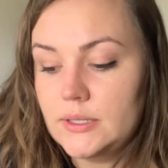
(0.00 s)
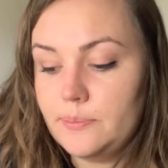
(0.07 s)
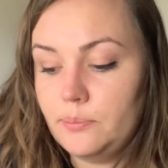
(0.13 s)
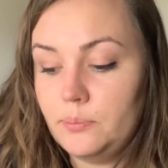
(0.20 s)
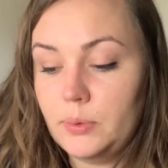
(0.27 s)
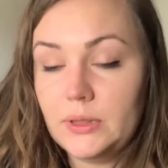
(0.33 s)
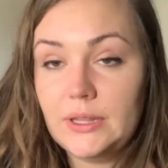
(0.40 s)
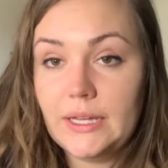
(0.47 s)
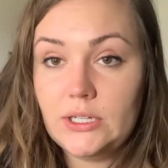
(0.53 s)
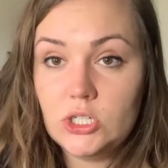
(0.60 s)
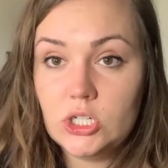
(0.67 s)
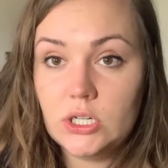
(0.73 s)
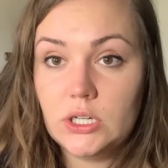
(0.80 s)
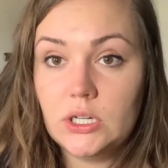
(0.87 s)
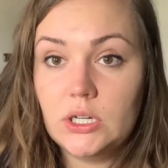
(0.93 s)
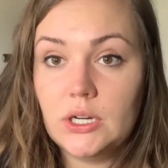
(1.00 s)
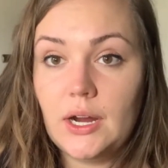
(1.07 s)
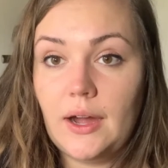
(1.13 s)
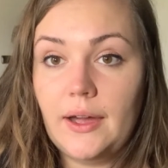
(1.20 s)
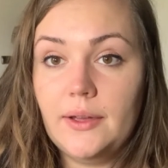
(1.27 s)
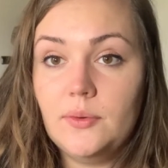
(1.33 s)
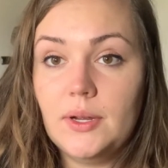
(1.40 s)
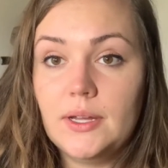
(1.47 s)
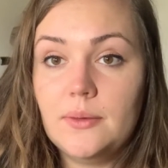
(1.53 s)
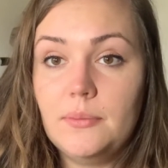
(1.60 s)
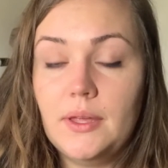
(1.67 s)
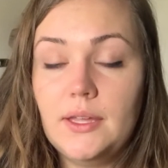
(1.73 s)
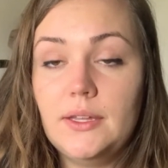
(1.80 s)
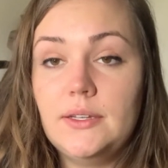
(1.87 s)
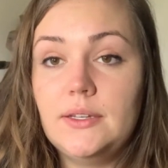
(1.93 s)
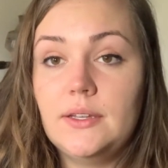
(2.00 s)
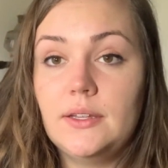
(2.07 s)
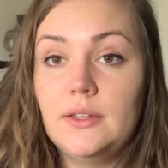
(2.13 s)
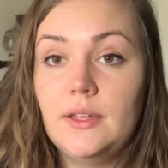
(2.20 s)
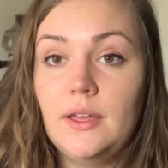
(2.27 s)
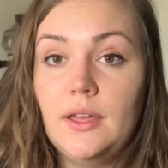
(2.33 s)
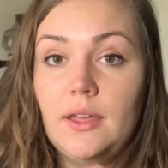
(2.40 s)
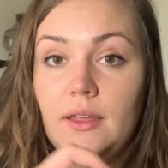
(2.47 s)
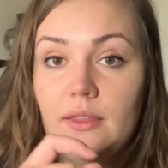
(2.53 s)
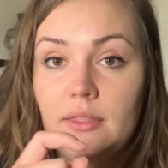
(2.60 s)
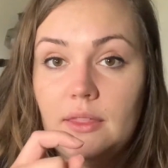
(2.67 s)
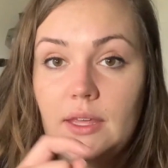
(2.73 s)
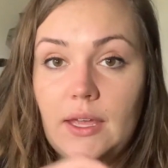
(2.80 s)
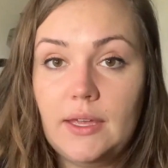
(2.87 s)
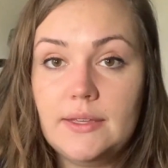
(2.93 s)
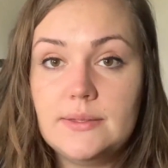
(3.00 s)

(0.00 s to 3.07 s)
Blender, I recommend the Ace